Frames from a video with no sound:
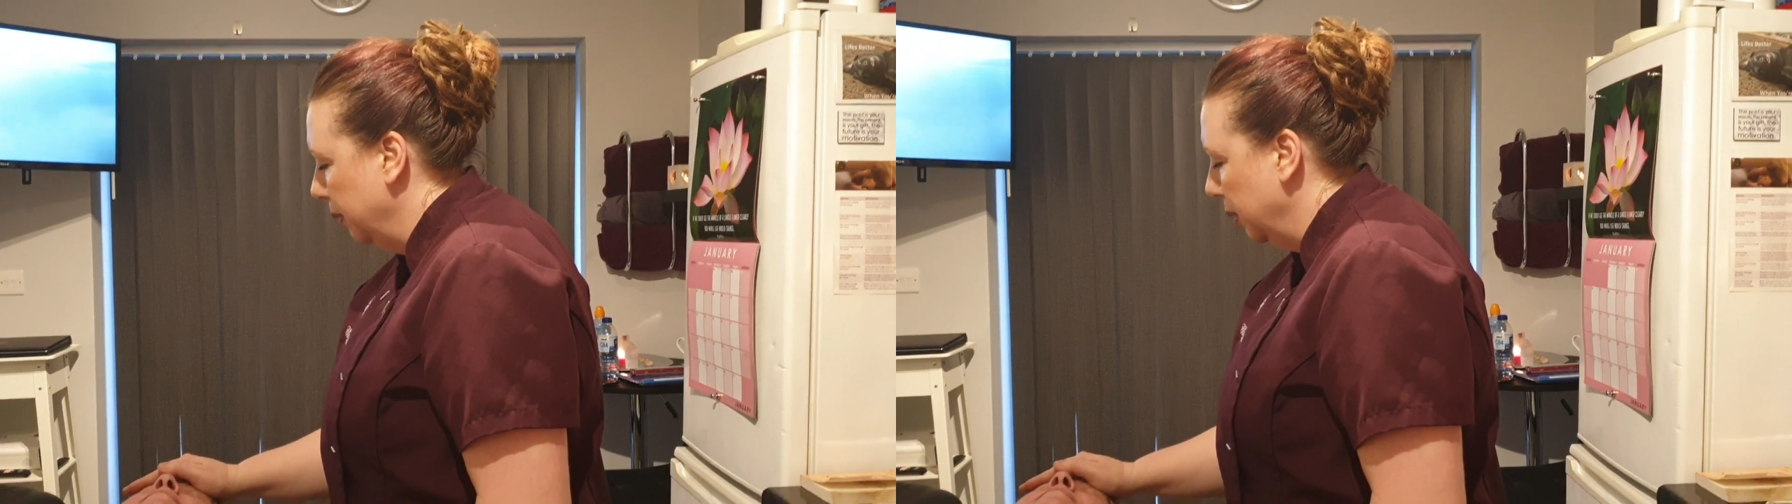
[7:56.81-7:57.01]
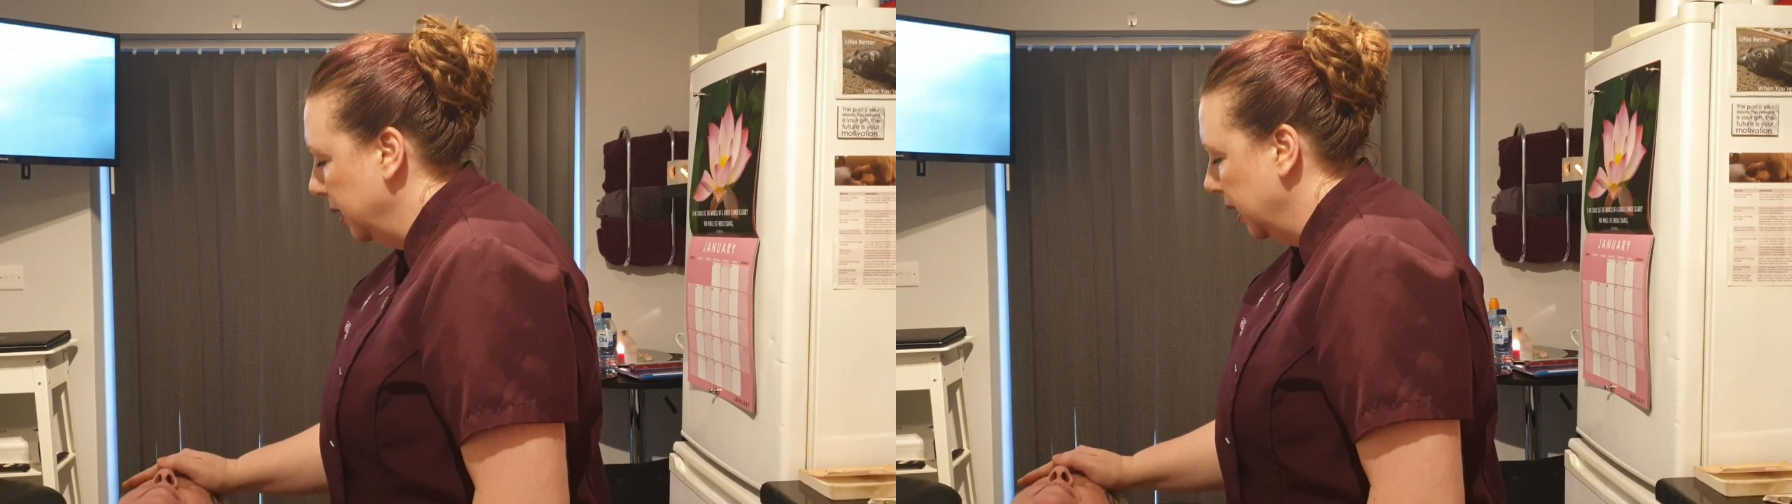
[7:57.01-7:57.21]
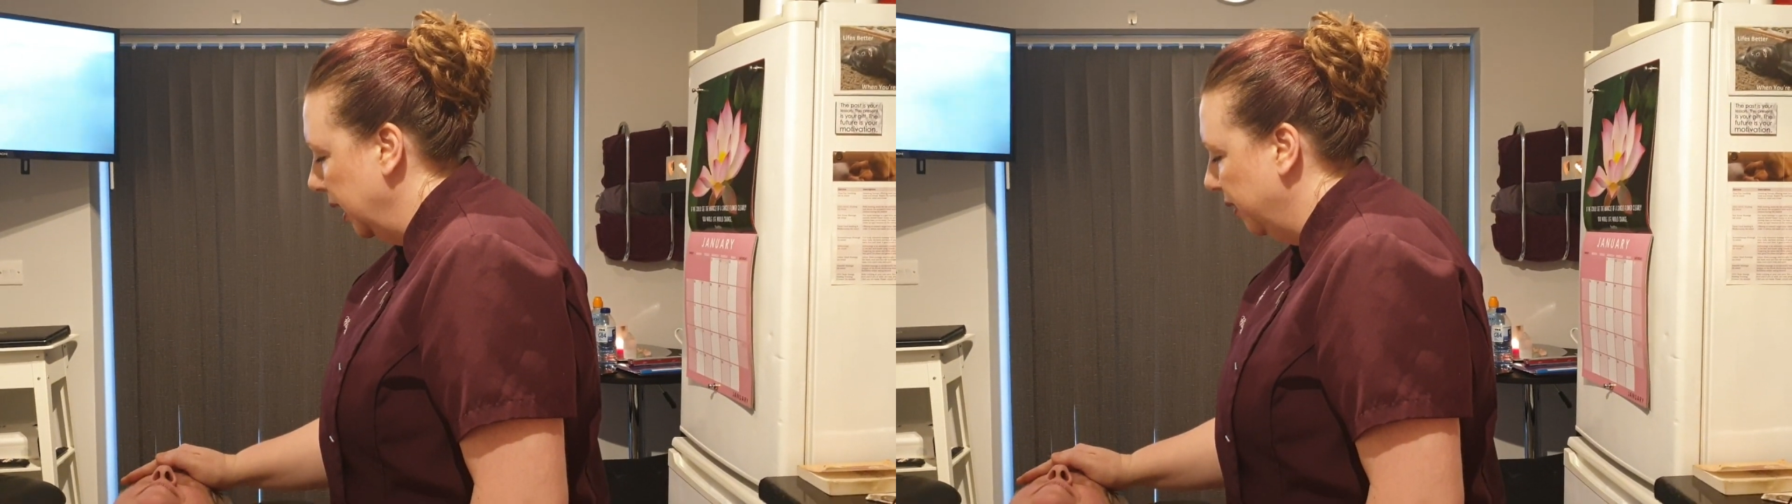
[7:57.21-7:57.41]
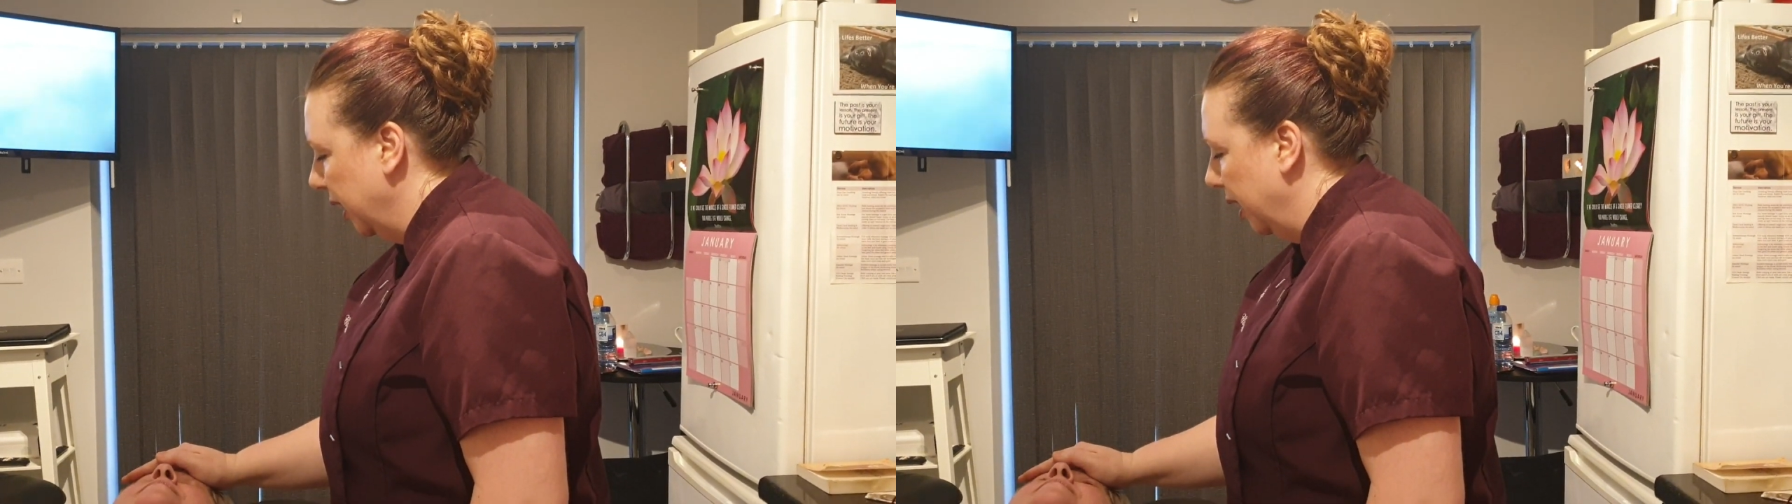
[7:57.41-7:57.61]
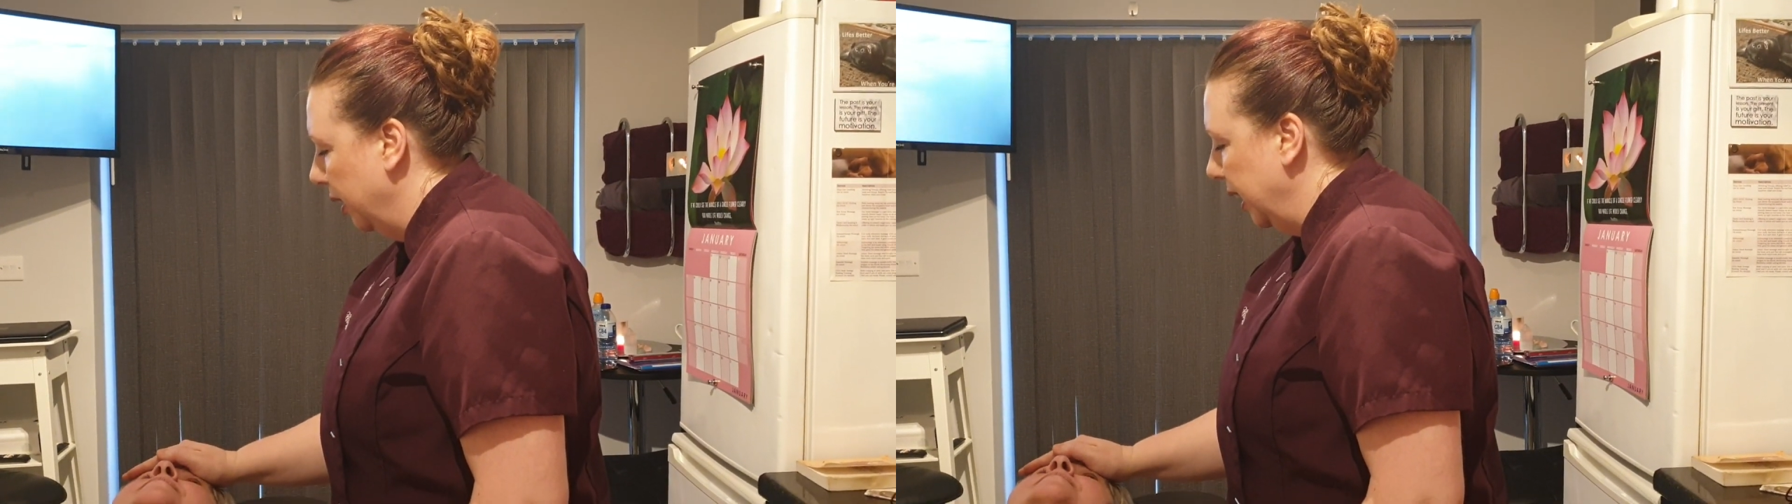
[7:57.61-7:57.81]
I'm going to leave
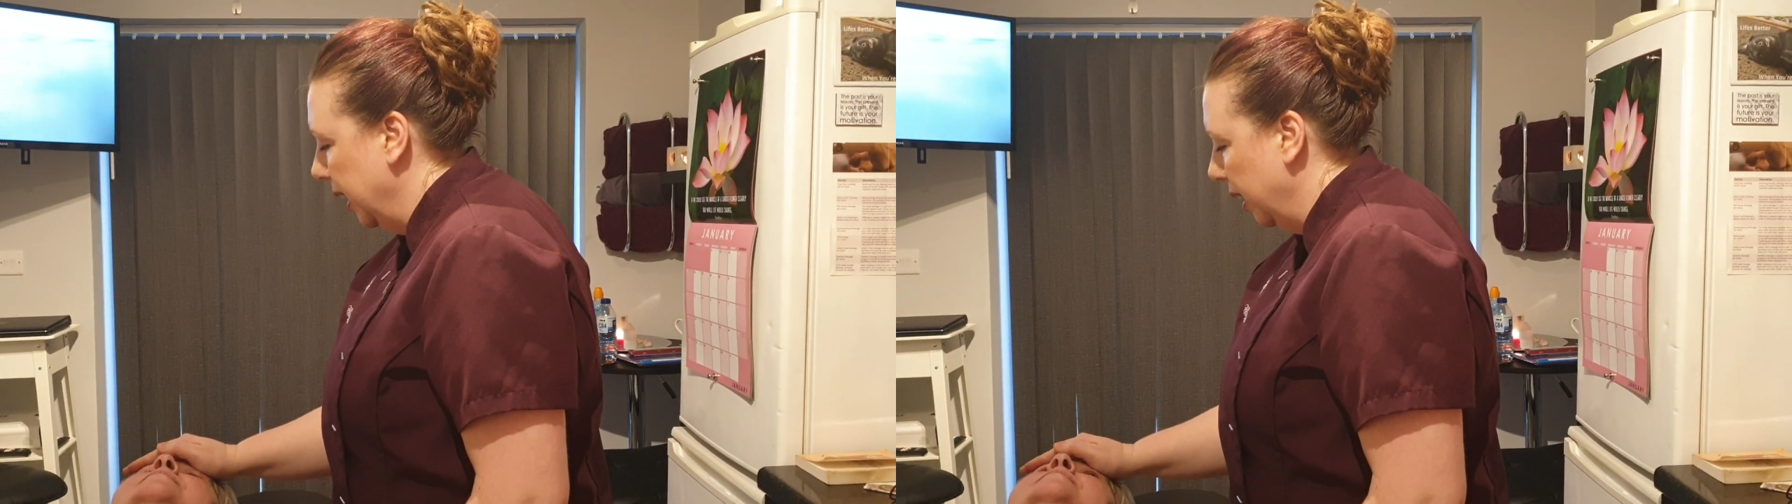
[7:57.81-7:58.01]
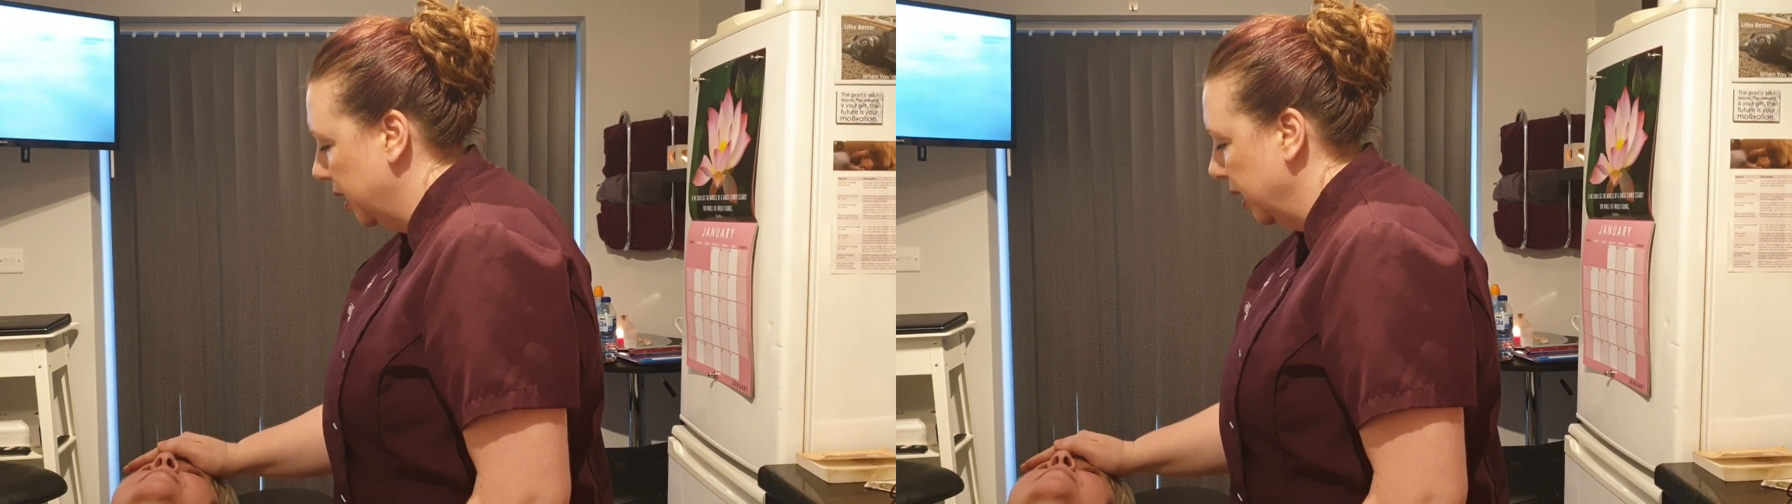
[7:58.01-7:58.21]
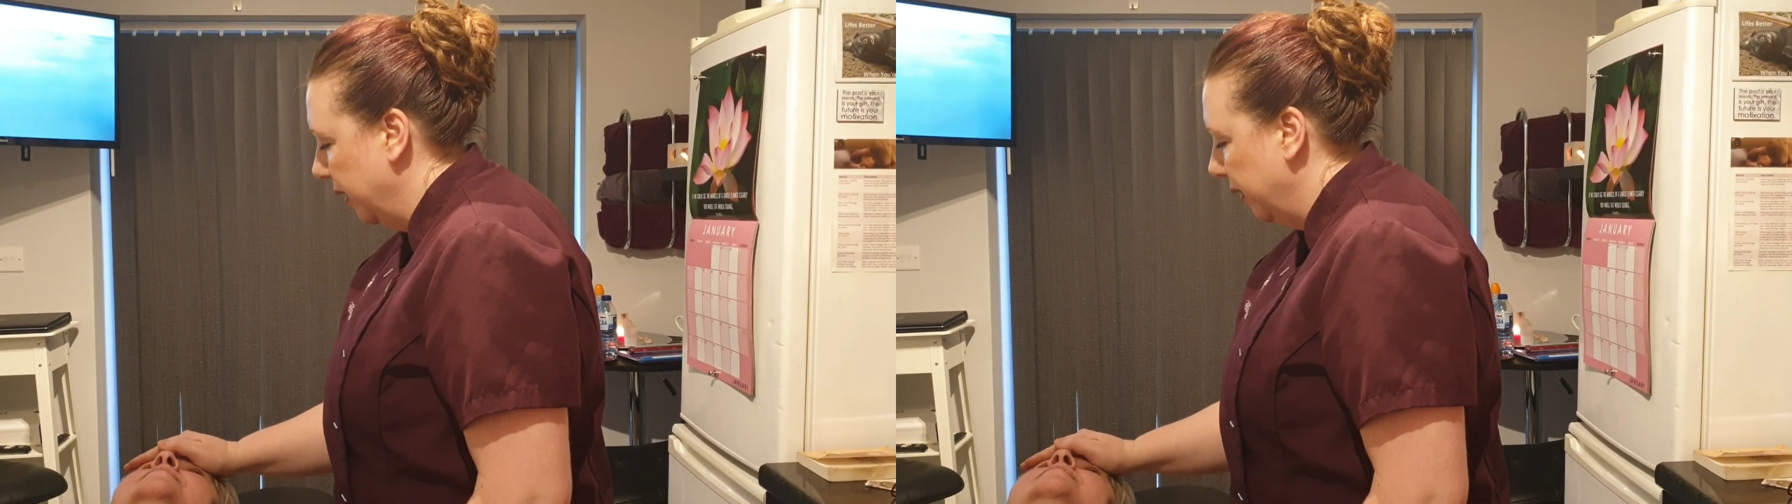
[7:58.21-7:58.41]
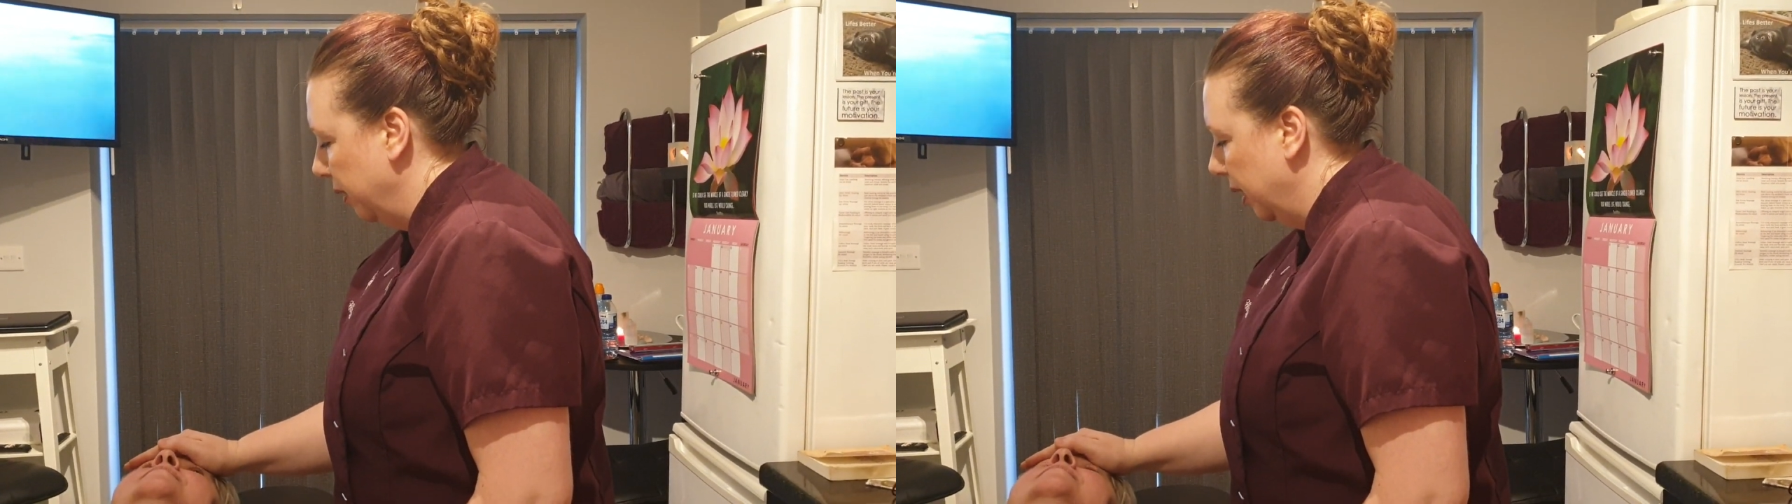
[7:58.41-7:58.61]
that inactive,